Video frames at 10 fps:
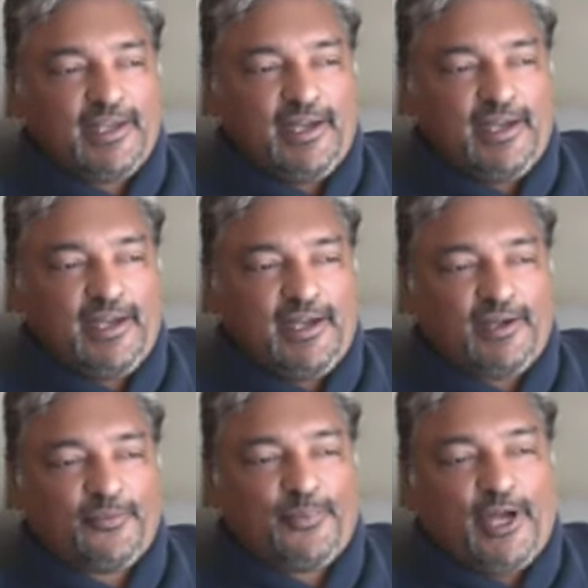
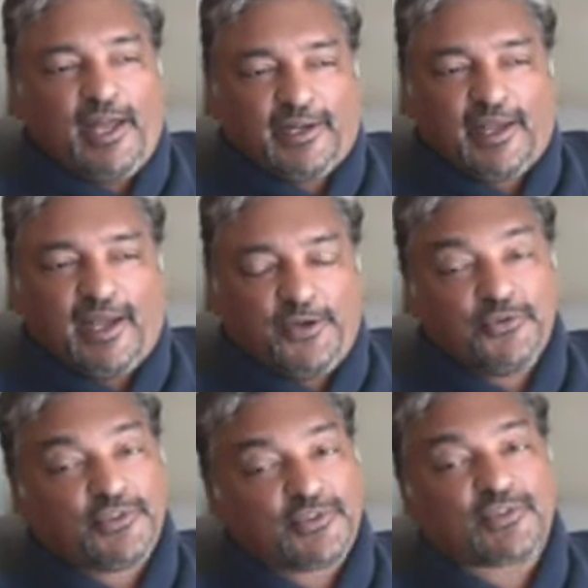But I
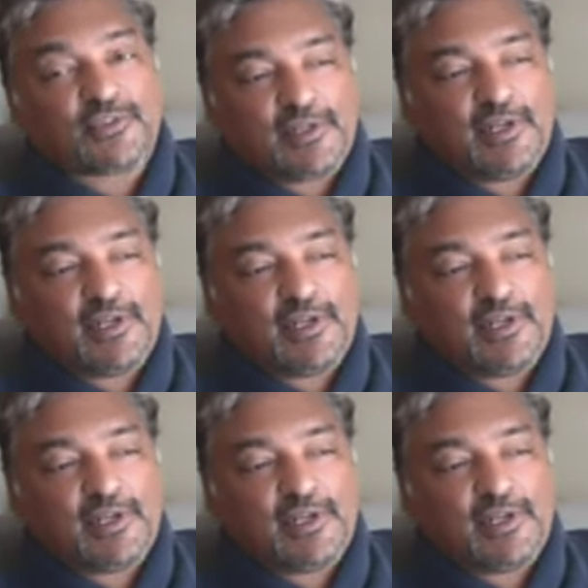was